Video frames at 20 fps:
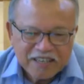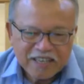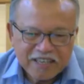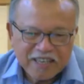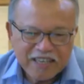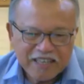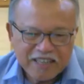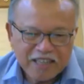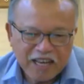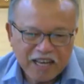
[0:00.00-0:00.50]

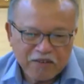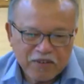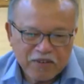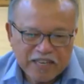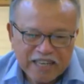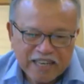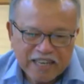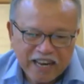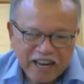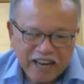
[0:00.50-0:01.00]
Kitab
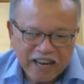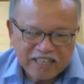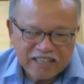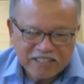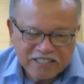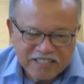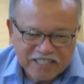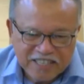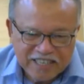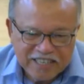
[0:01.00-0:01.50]
Hil
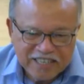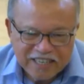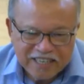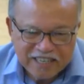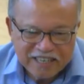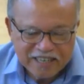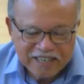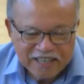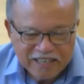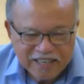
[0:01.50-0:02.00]
al-Zil,
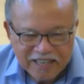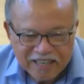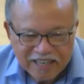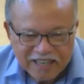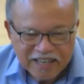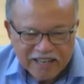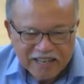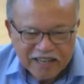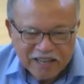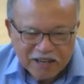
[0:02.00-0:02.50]

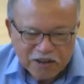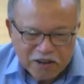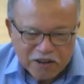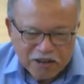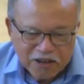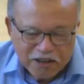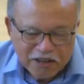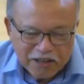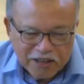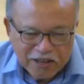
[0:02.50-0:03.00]

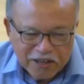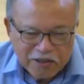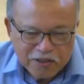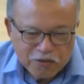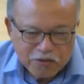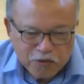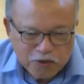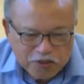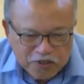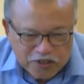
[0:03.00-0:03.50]
it
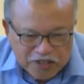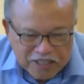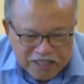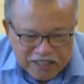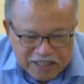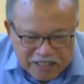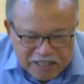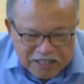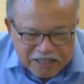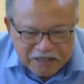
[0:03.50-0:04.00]
was
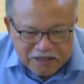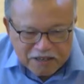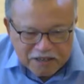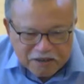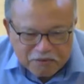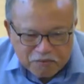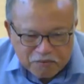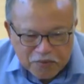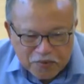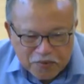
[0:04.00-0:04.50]
written
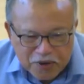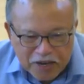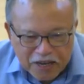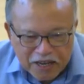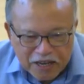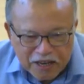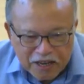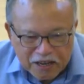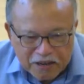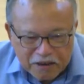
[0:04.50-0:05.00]

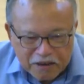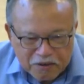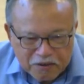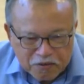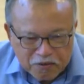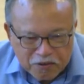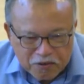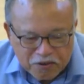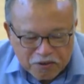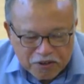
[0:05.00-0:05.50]
by
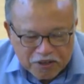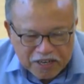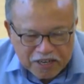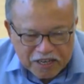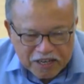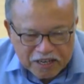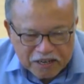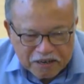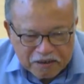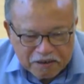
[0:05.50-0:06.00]

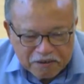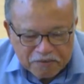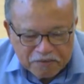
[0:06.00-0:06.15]
Nuruddin